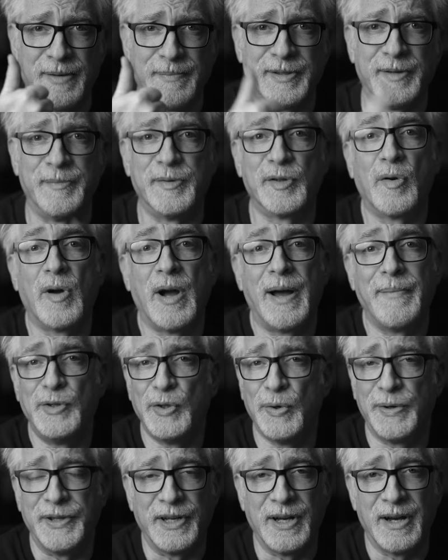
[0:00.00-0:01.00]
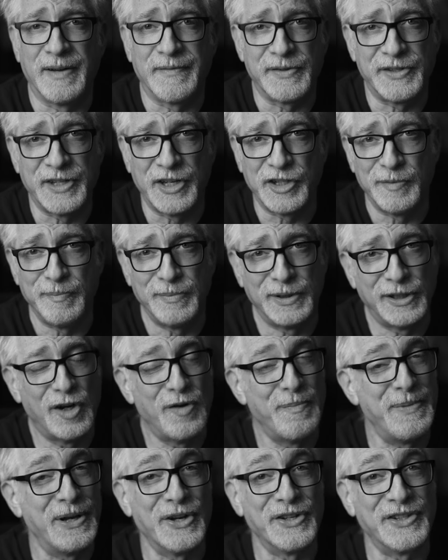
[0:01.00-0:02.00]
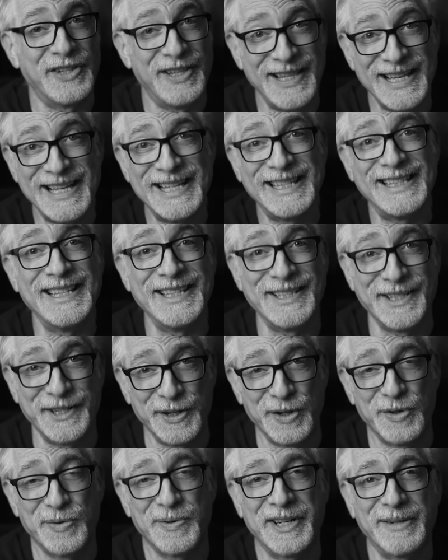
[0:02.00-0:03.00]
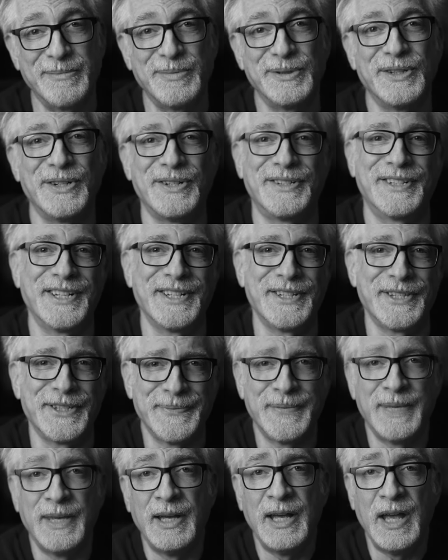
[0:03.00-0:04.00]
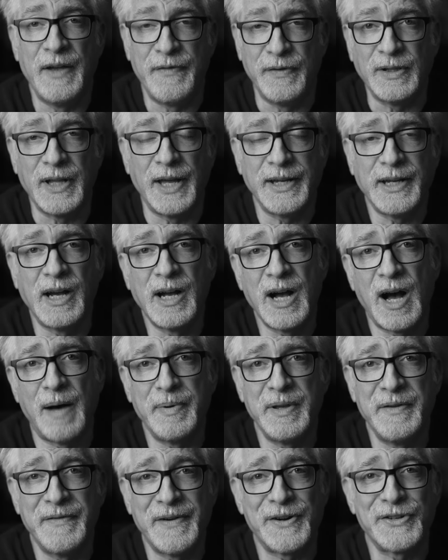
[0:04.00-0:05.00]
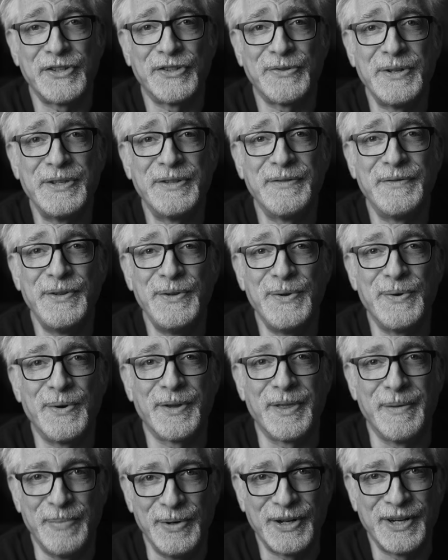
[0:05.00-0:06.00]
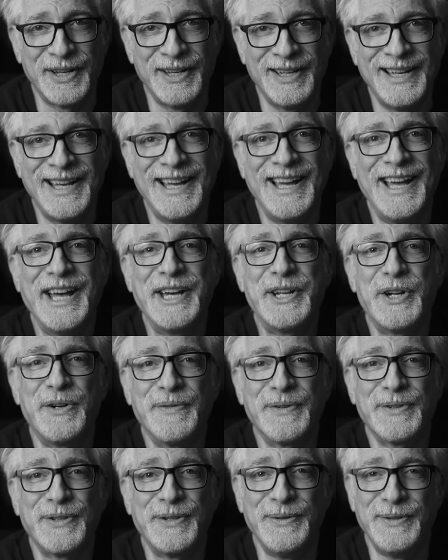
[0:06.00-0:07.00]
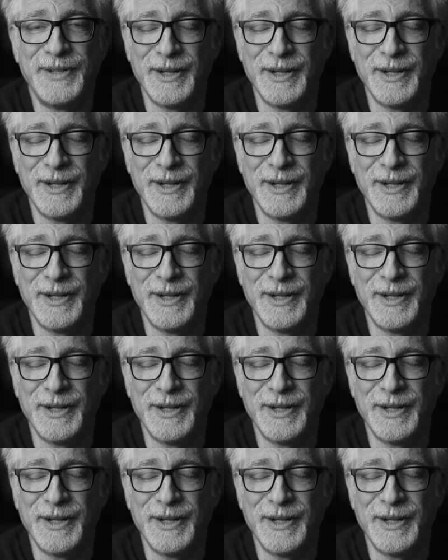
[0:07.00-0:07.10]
up, subscribe, join the conversation below, because this is an incredible audience. If you'd like a copy of our Streets of New York, the book, head over to